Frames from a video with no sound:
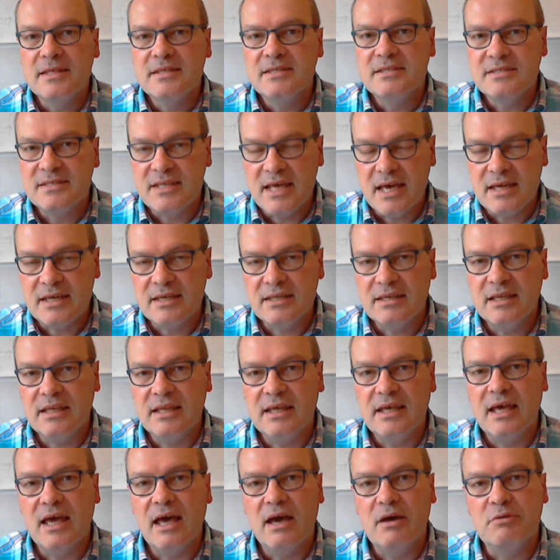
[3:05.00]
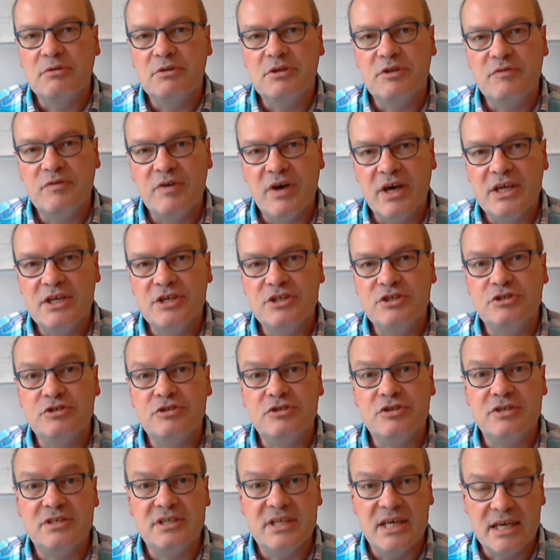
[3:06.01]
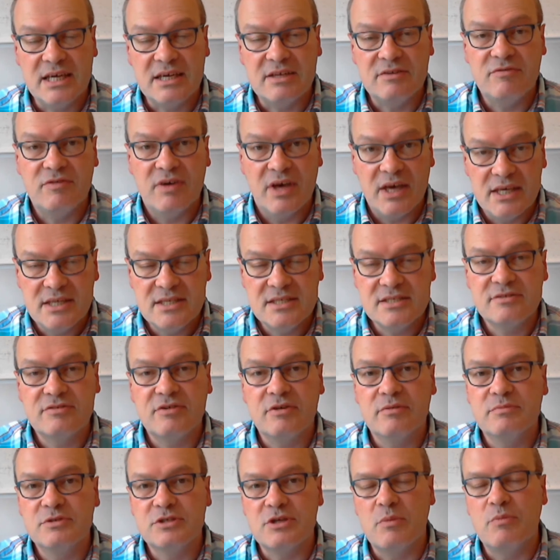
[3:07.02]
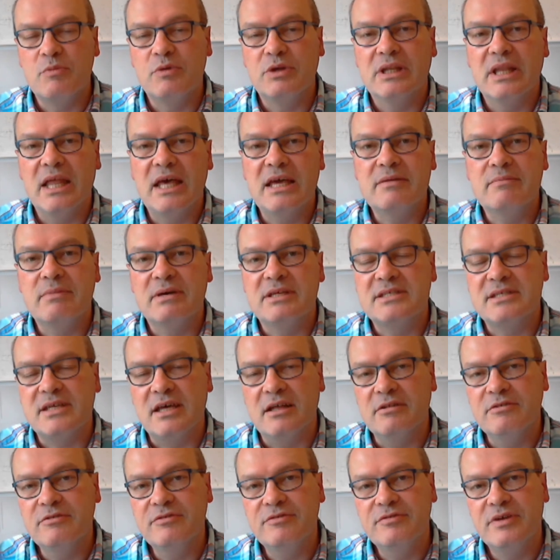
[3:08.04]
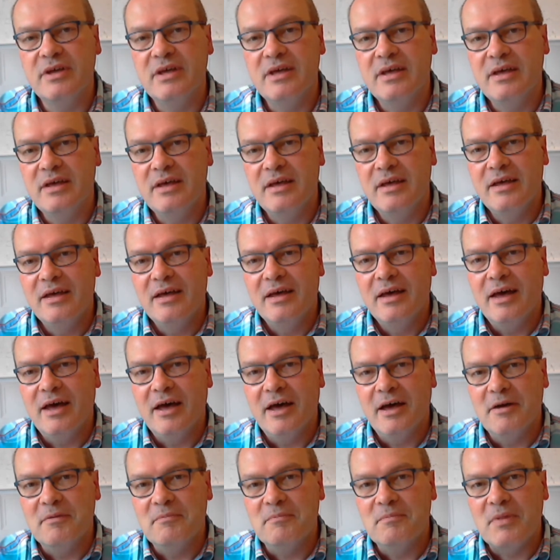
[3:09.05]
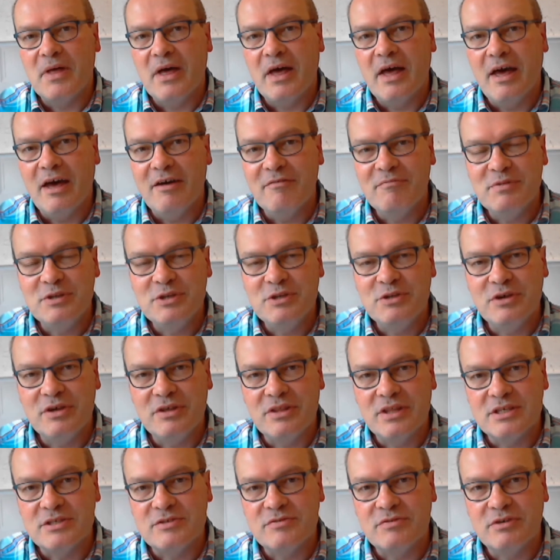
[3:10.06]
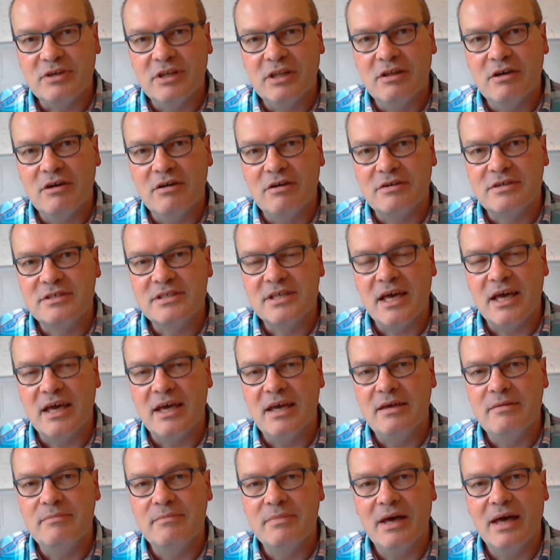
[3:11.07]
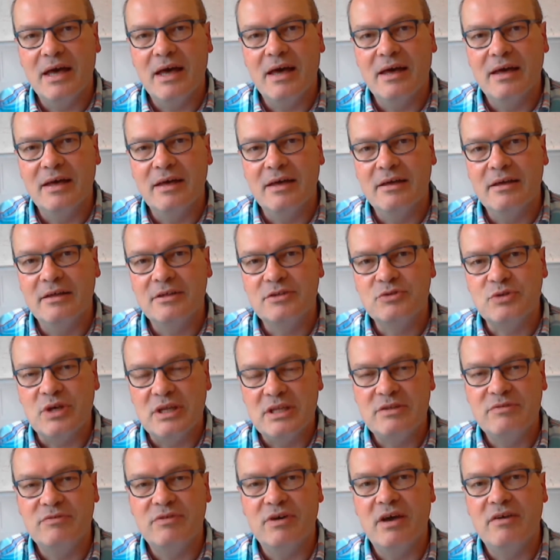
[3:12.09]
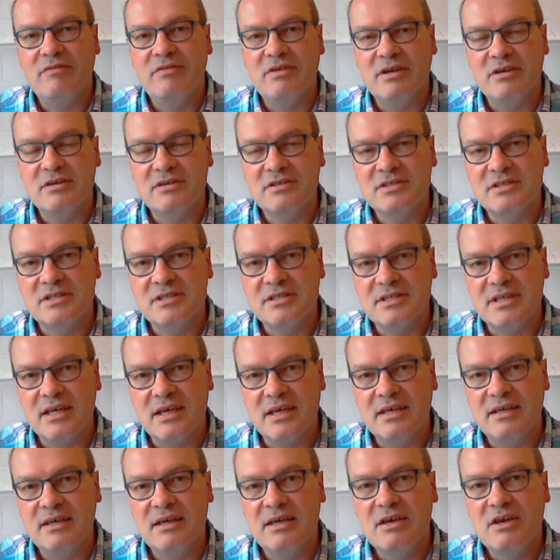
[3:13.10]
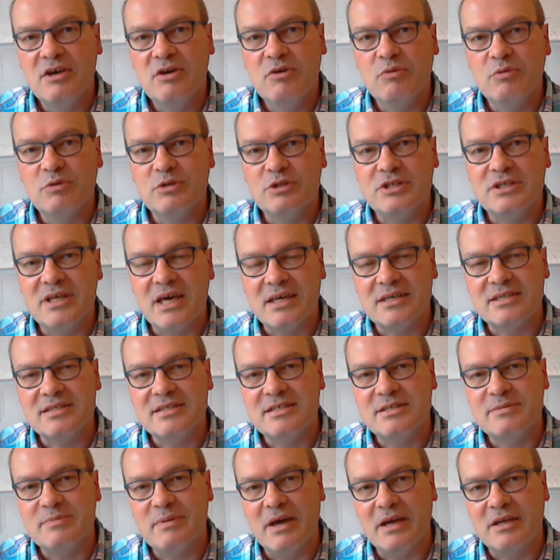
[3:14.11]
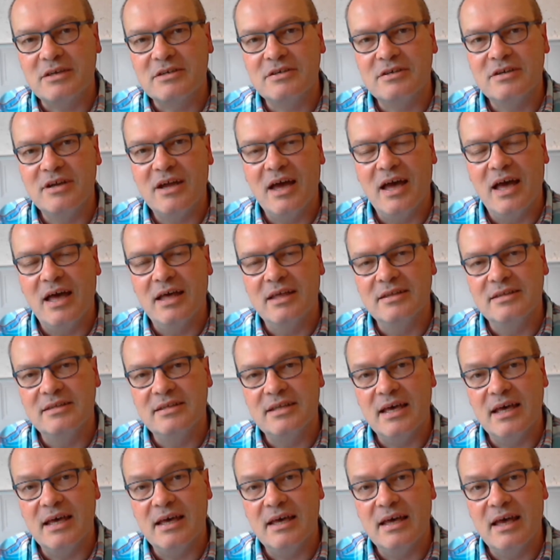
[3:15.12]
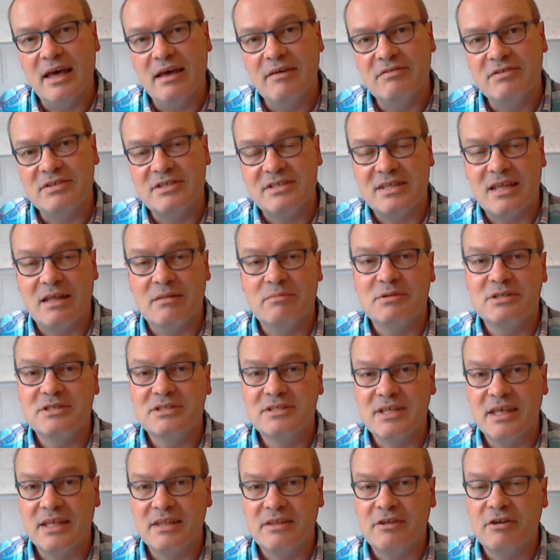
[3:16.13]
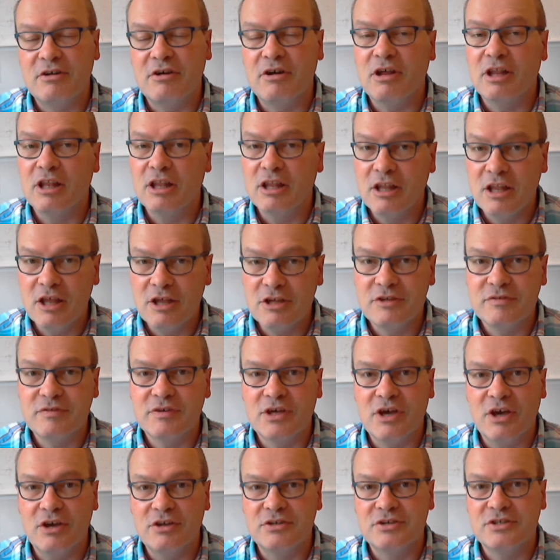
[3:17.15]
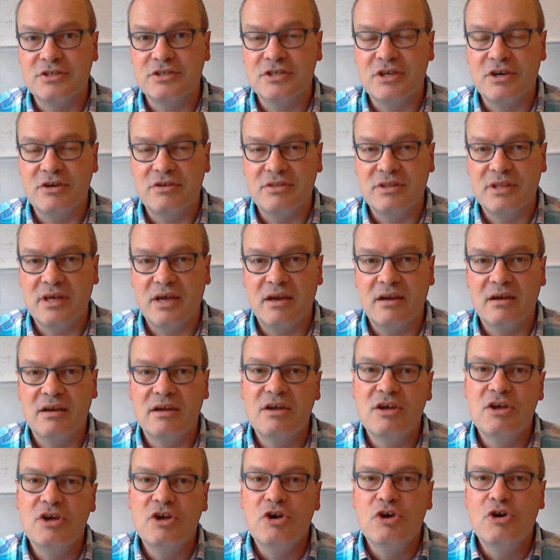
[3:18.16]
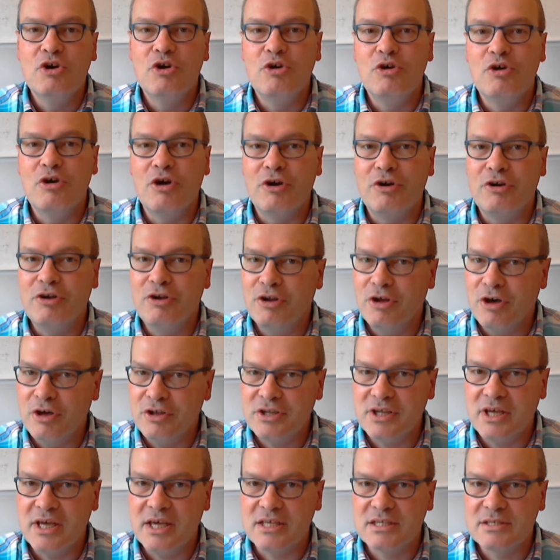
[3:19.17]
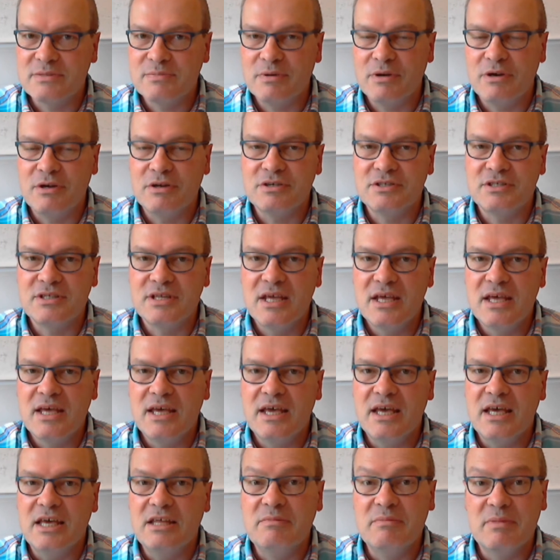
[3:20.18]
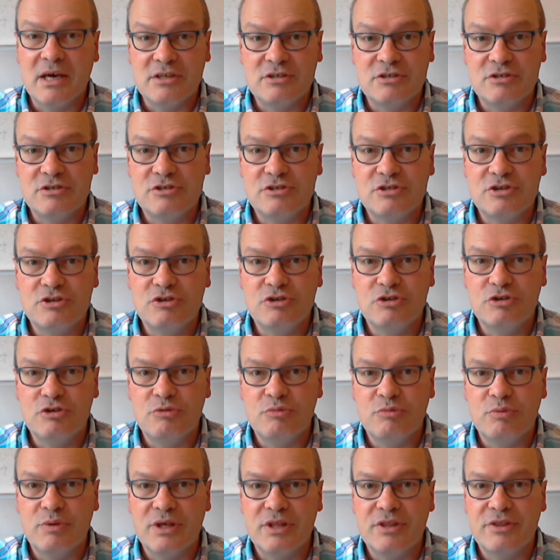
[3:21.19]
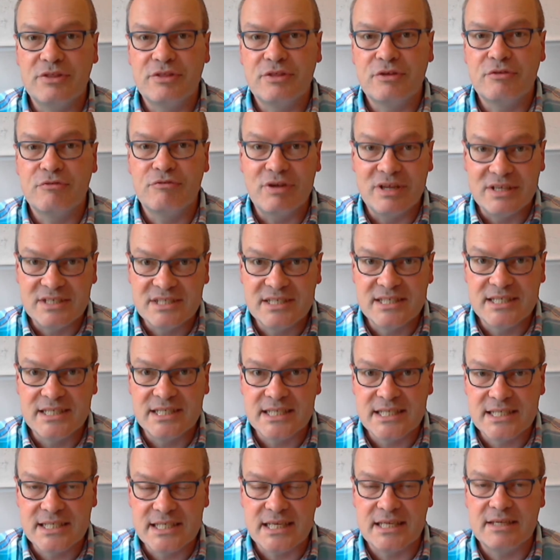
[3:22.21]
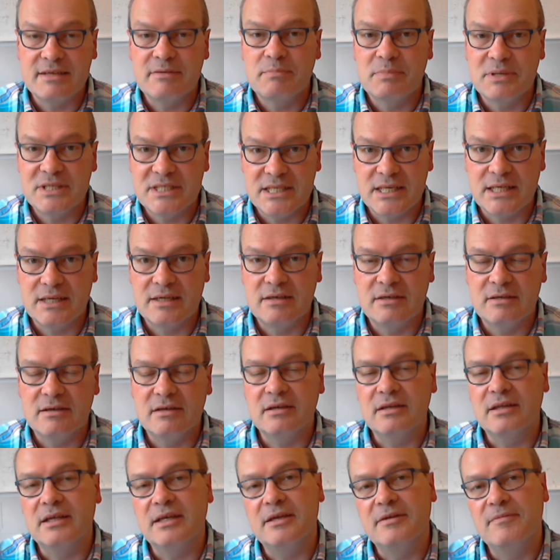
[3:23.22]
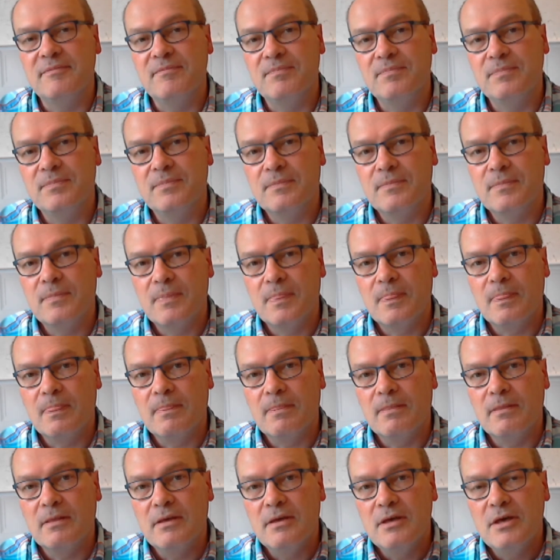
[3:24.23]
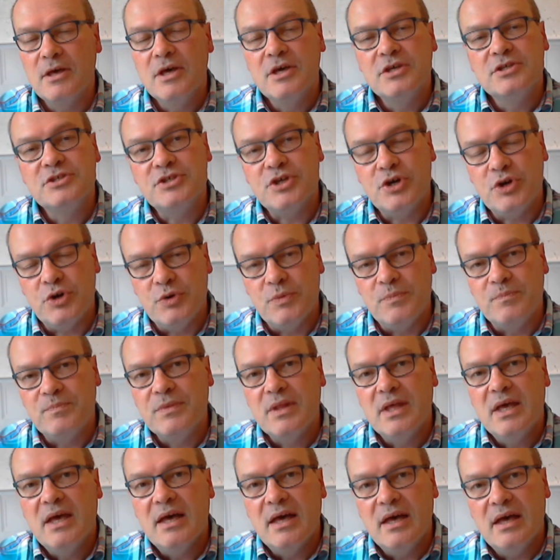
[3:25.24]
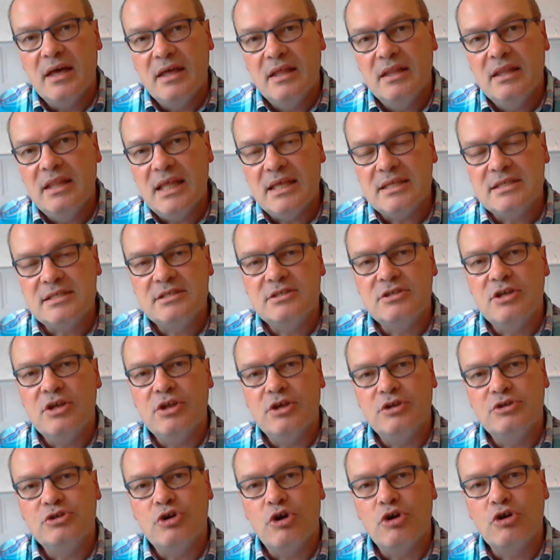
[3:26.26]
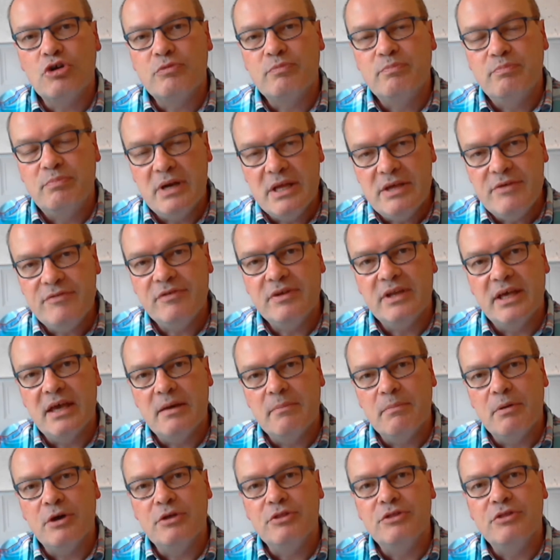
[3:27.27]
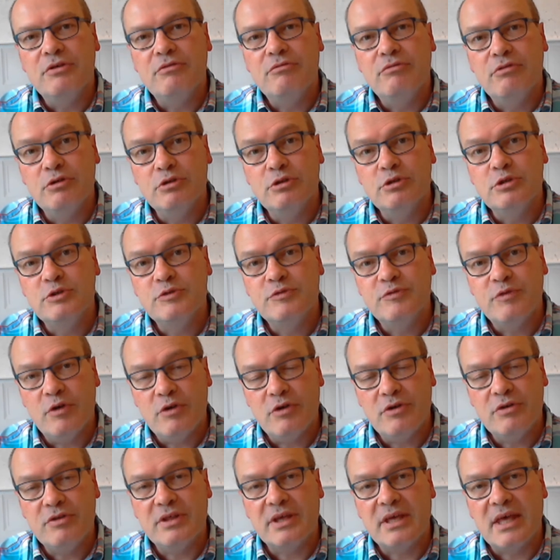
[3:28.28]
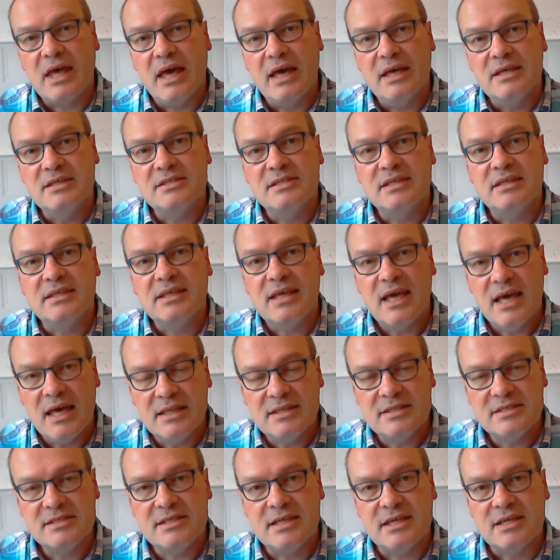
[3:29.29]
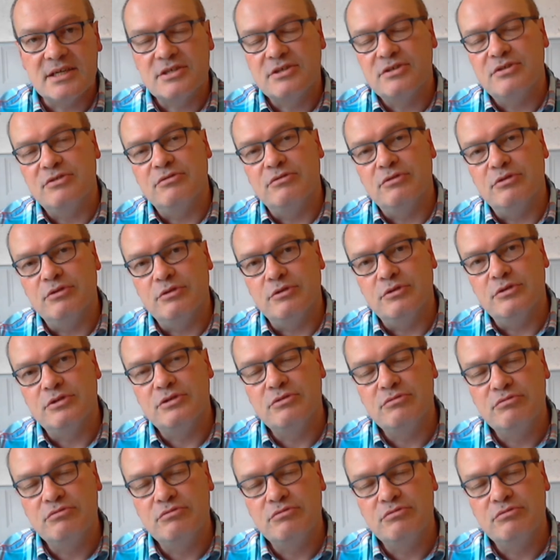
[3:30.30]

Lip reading: Secondly, I would advise you to take advice from someone like myself. I have been doing this for a long time, 25 years since I was a tax inspector, and I've established that there are a lot of accountants out there who are not experts in matters to do with residency particularly. So let's now talk briefly about the rules for the guys that can stick to the rules.